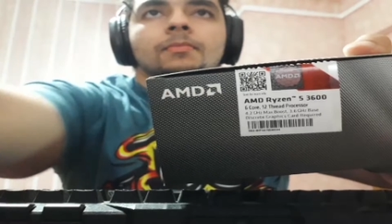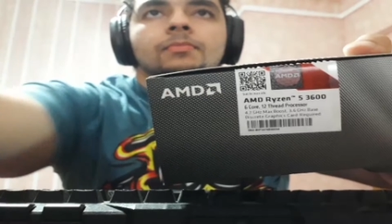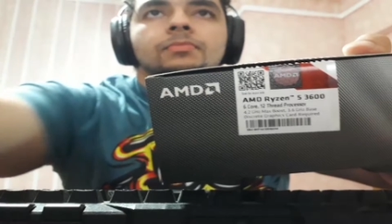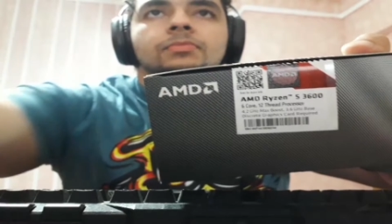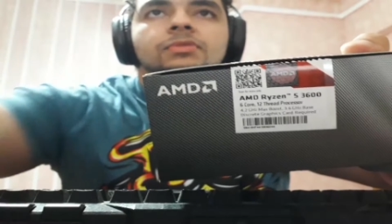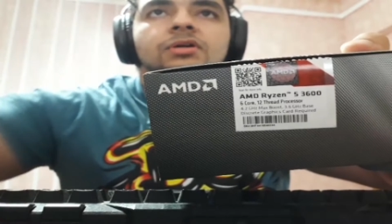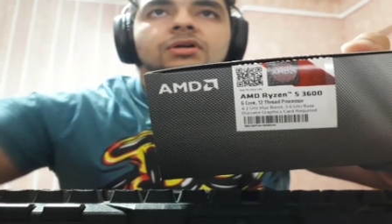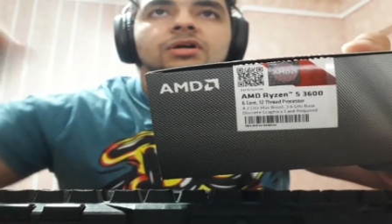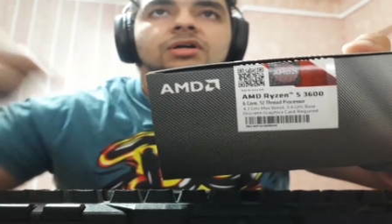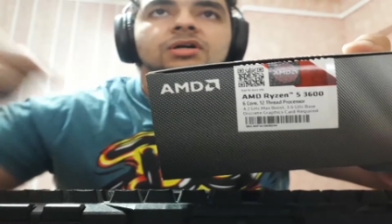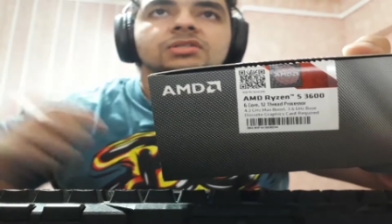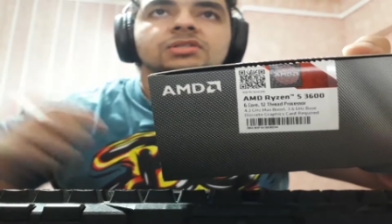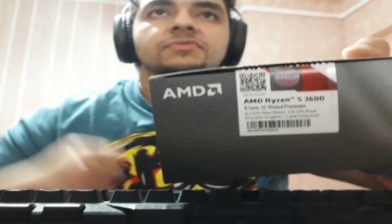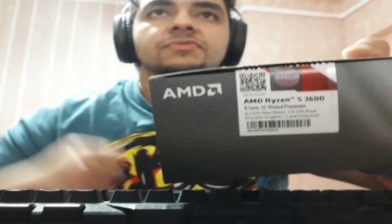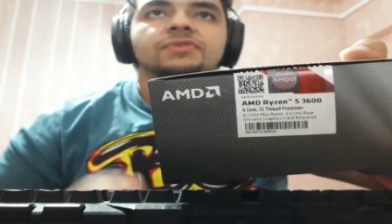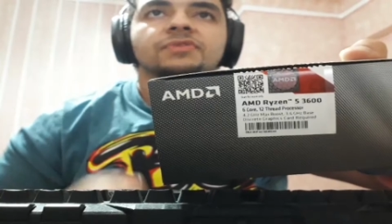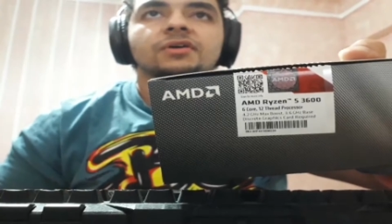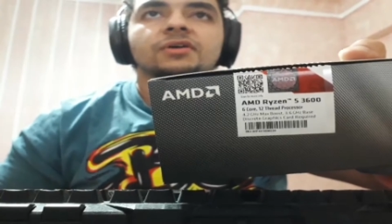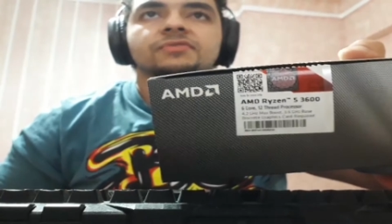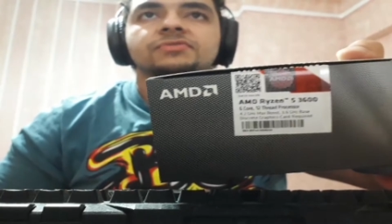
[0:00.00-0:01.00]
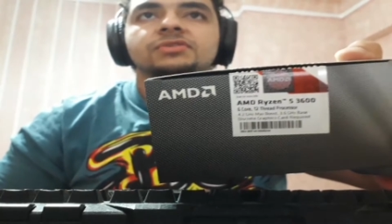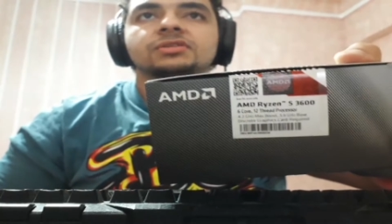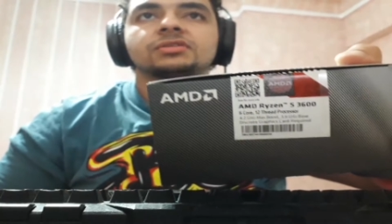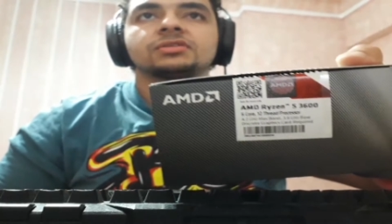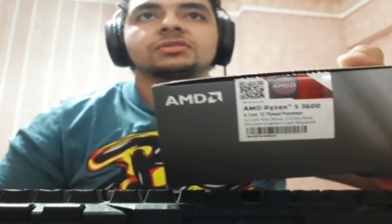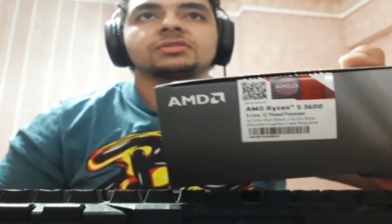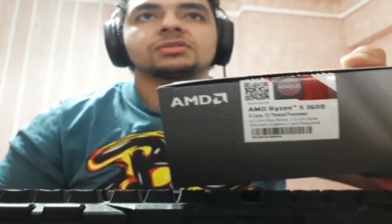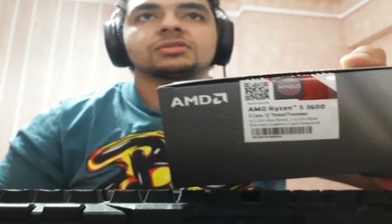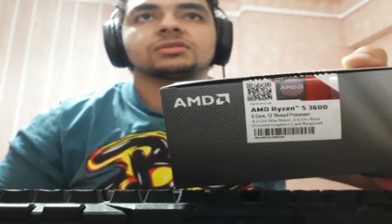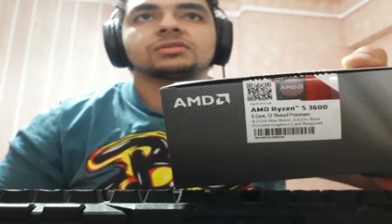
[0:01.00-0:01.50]
The Ryzen 5
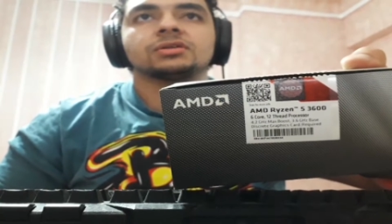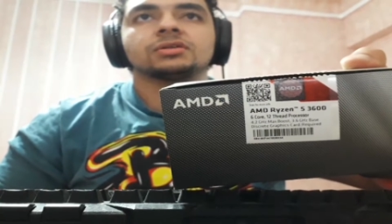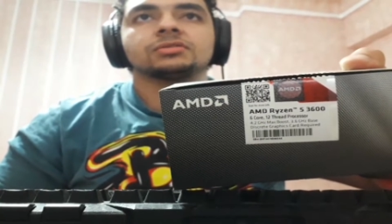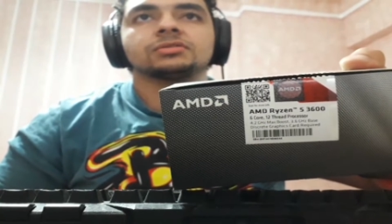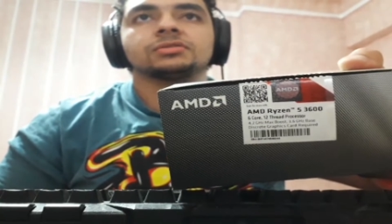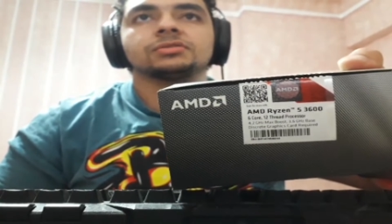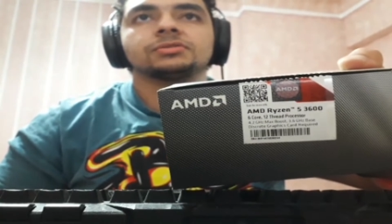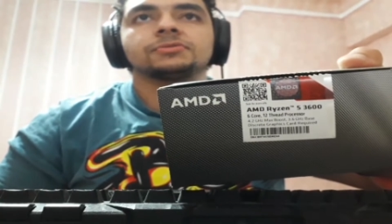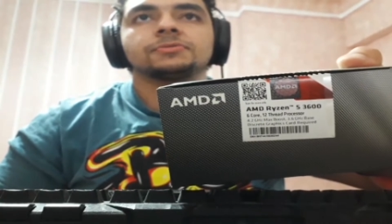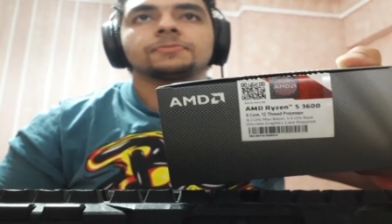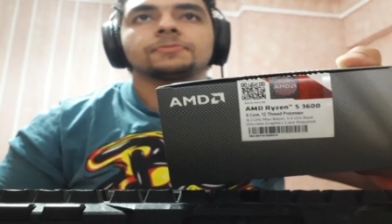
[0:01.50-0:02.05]
6600.